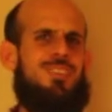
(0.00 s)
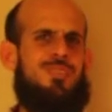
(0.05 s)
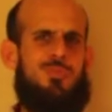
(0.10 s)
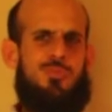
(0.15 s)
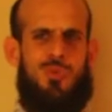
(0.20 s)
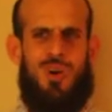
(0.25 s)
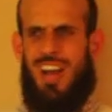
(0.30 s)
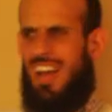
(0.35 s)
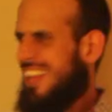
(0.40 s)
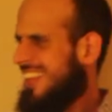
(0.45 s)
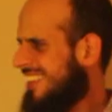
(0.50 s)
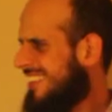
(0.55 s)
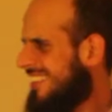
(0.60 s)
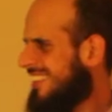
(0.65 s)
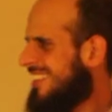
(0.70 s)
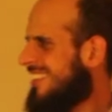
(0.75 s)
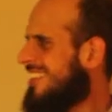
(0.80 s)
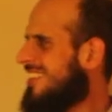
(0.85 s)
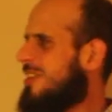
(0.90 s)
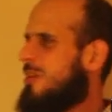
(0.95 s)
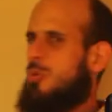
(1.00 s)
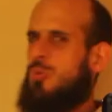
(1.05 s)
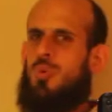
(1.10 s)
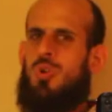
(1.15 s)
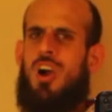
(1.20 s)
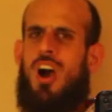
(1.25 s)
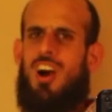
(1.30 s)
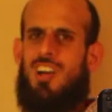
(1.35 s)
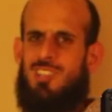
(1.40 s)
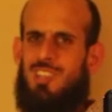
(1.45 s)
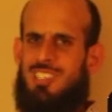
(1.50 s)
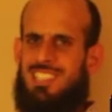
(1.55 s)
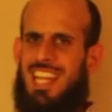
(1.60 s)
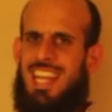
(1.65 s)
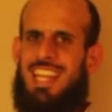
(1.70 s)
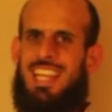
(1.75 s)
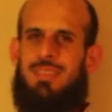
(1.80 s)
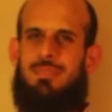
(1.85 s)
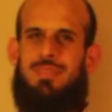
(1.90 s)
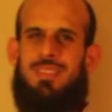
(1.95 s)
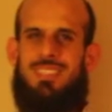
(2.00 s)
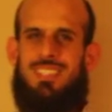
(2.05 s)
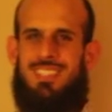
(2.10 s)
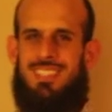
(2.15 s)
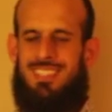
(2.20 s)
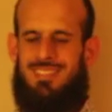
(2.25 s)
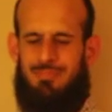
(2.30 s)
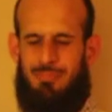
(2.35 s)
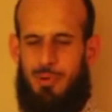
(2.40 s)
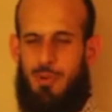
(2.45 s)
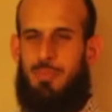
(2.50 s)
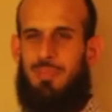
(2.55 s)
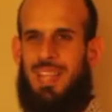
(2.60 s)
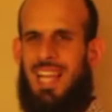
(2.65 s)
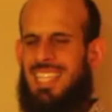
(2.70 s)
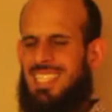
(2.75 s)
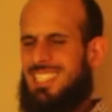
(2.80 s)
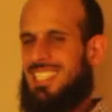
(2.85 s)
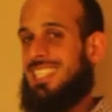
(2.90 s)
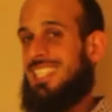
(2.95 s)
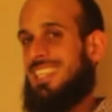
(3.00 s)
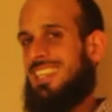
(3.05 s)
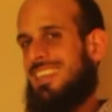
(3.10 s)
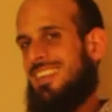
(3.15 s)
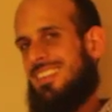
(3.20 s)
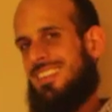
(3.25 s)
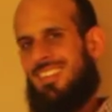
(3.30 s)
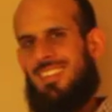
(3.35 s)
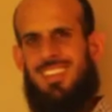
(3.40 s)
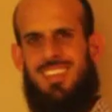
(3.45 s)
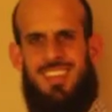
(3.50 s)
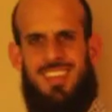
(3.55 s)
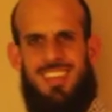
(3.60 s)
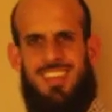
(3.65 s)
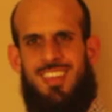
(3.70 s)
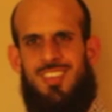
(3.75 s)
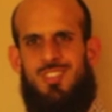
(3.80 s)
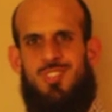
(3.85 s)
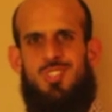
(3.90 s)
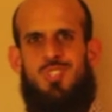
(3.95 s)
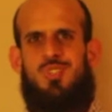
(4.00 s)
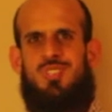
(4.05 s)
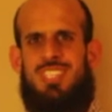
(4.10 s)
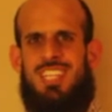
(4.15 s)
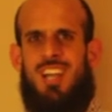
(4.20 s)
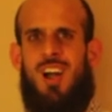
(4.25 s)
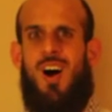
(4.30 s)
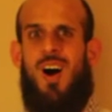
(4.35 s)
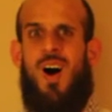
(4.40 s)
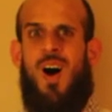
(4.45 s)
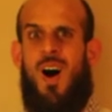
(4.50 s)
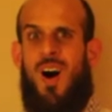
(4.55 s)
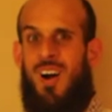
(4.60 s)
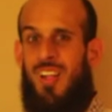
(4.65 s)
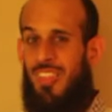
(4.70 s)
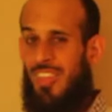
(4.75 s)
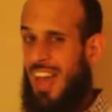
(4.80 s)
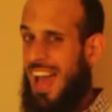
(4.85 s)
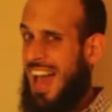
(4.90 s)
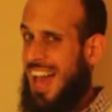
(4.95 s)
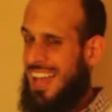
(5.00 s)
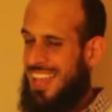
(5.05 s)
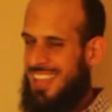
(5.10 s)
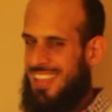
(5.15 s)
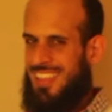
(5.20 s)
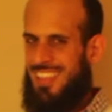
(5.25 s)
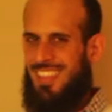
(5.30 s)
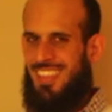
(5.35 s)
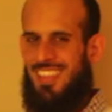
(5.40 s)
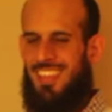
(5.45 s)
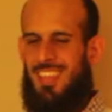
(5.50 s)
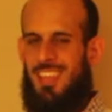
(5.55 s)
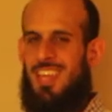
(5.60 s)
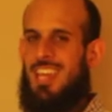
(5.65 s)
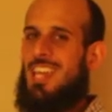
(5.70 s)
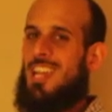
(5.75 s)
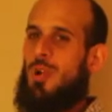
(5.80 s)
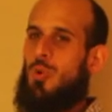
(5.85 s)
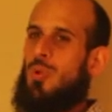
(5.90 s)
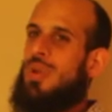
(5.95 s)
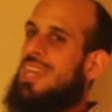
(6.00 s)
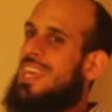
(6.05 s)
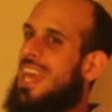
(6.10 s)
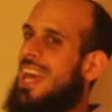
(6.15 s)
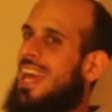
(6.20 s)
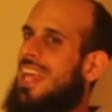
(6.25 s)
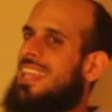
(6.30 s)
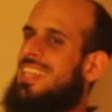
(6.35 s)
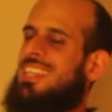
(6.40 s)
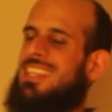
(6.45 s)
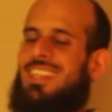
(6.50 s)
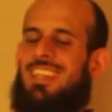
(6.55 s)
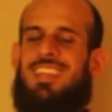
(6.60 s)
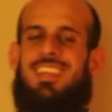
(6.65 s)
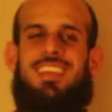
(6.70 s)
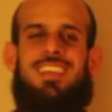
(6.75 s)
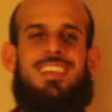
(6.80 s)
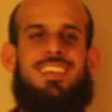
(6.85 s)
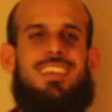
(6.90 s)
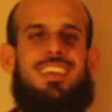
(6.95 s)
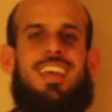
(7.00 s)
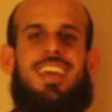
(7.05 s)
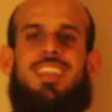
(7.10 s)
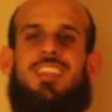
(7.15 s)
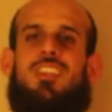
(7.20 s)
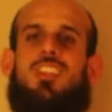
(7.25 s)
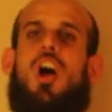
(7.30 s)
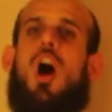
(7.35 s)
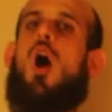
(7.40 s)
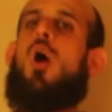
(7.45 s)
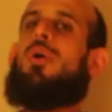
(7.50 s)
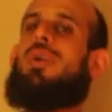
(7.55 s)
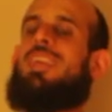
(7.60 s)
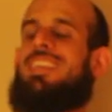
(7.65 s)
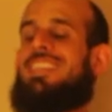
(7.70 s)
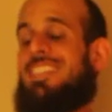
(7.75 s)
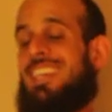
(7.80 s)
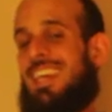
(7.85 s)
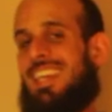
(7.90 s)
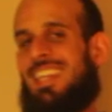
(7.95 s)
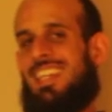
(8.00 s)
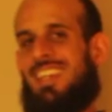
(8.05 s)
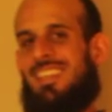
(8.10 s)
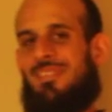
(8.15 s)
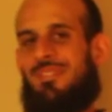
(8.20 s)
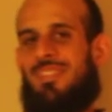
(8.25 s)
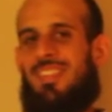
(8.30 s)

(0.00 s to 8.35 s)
What? We all looked at him in perplexity. You did all that in a weekend? No, he said.